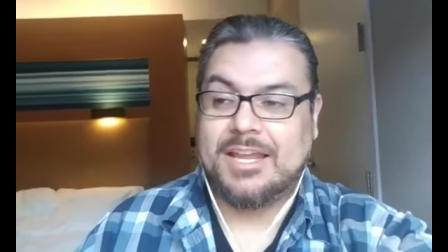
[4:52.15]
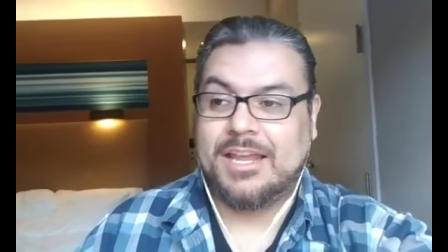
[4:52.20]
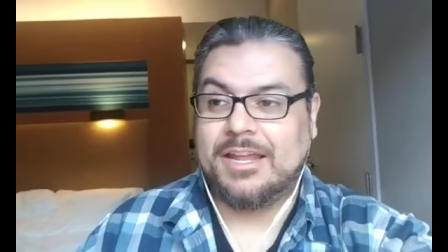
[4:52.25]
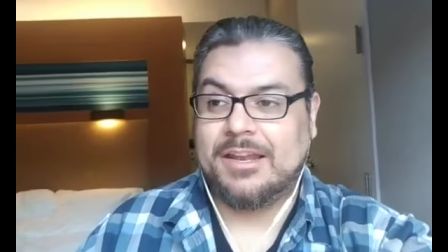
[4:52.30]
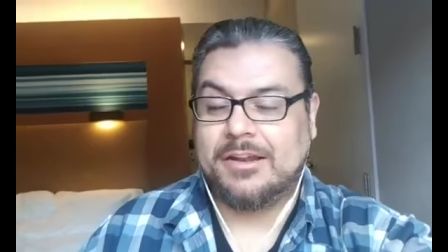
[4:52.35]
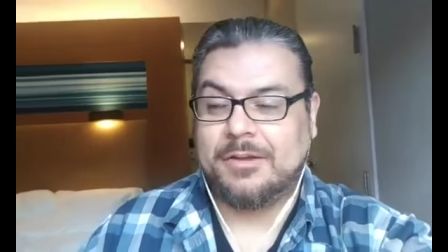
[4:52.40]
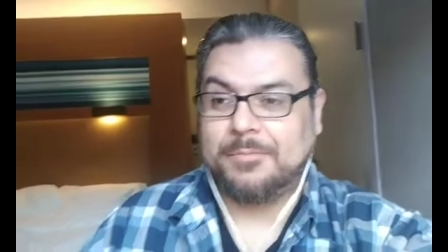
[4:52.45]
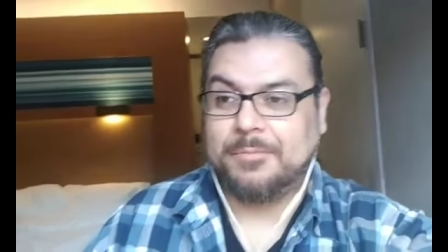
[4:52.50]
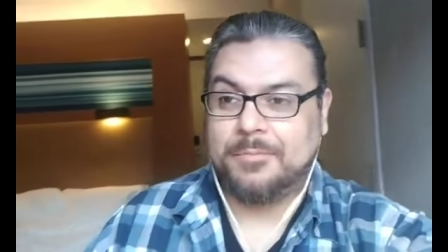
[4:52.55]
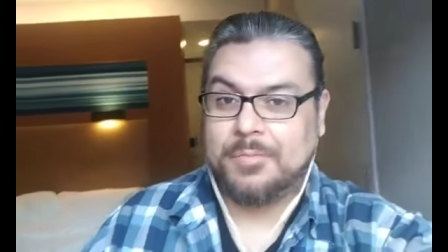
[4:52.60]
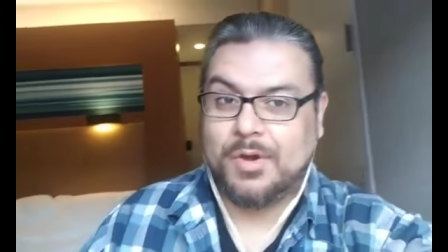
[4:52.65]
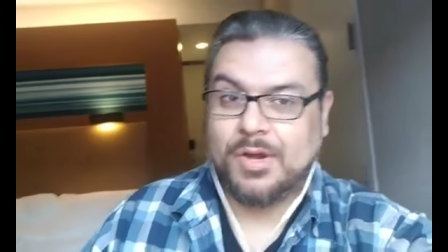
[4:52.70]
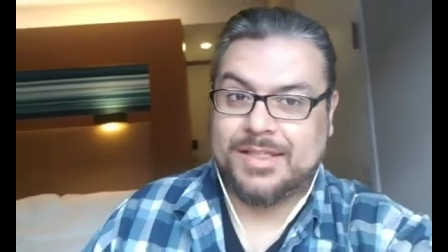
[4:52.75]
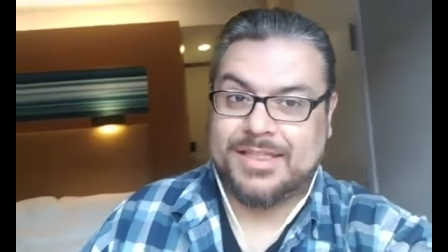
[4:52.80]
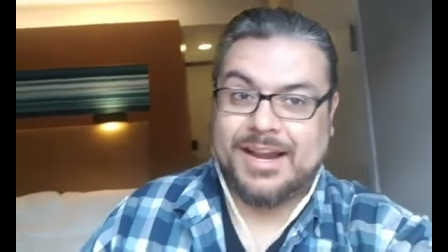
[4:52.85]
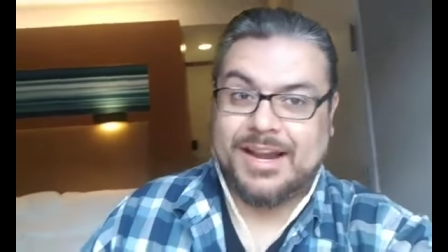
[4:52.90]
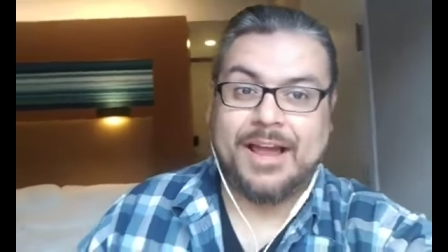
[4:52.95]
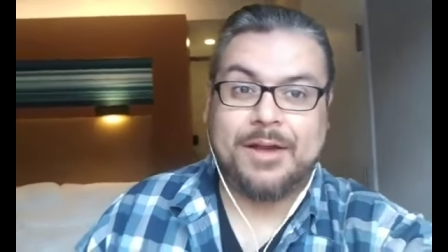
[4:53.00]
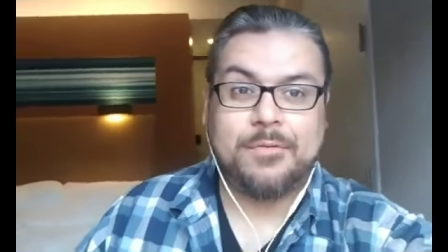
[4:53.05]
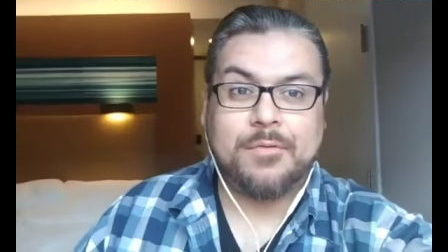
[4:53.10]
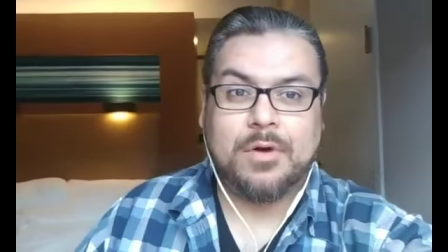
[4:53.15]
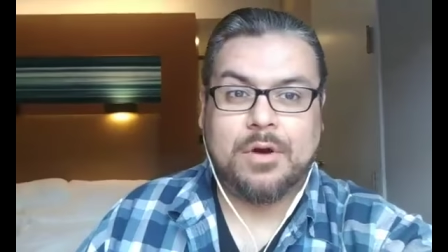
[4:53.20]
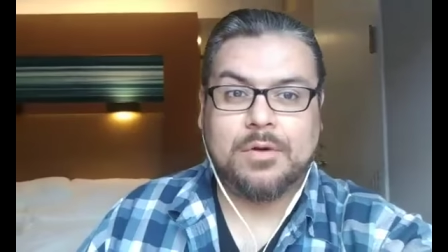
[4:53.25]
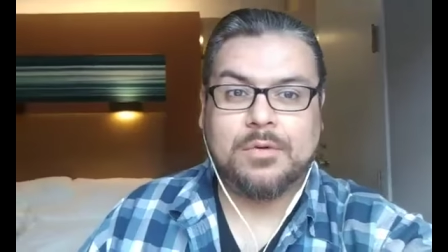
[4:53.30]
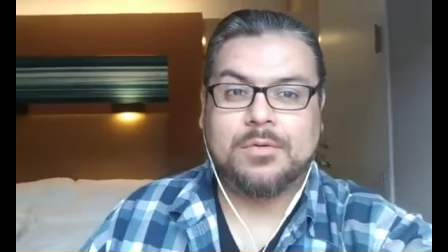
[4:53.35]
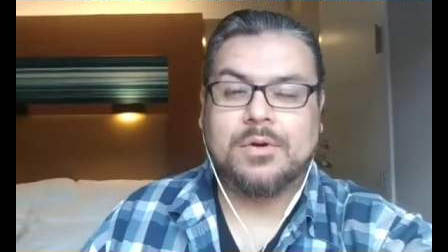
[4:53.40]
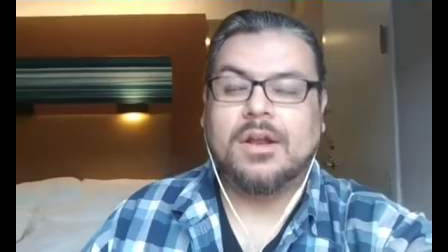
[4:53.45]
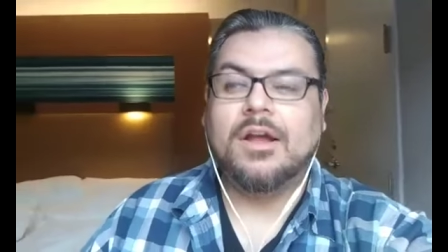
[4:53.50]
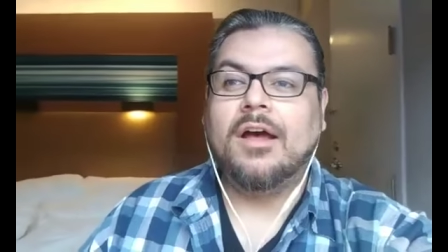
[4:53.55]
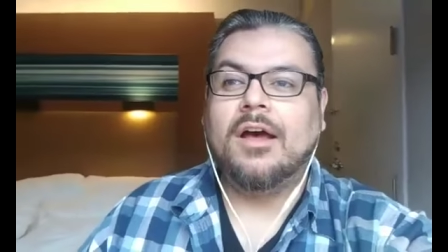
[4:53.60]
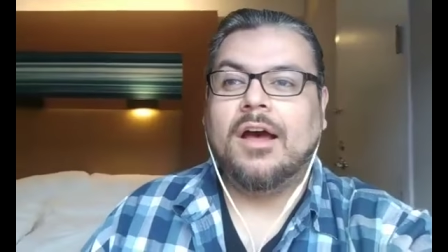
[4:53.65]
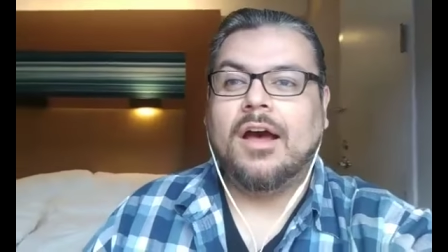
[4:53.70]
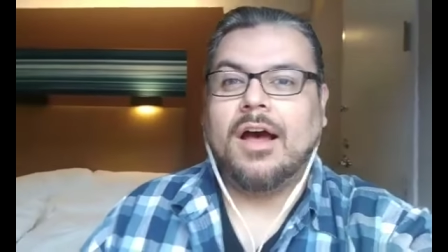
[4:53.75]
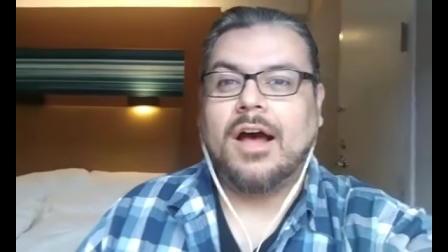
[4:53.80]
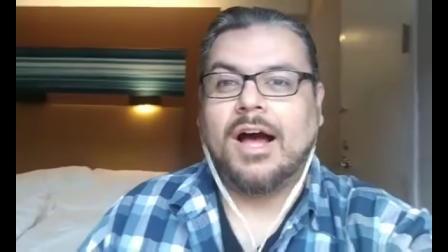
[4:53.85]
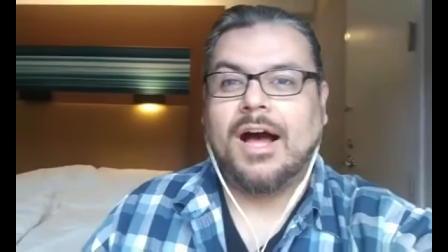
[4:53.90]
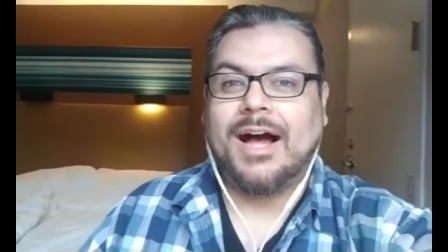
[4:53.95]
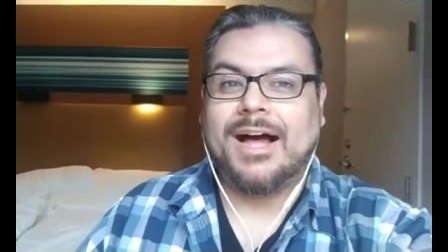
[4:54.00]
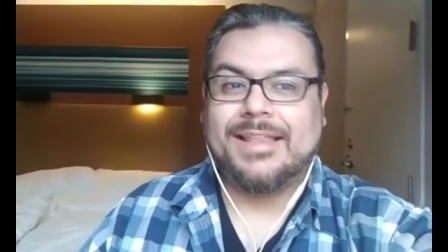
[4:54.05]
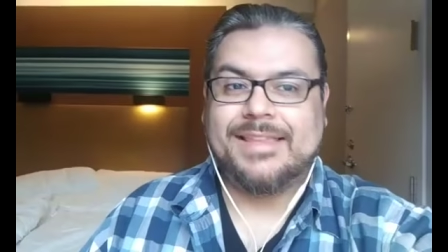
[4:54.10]
in a book that I wrote
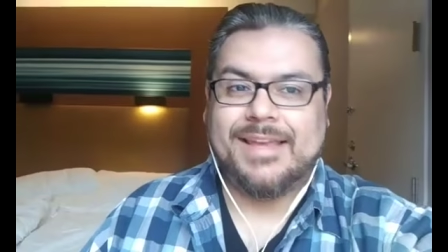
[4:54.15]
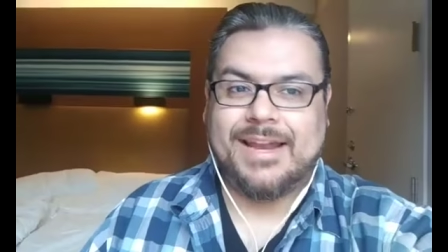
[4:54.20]
uh,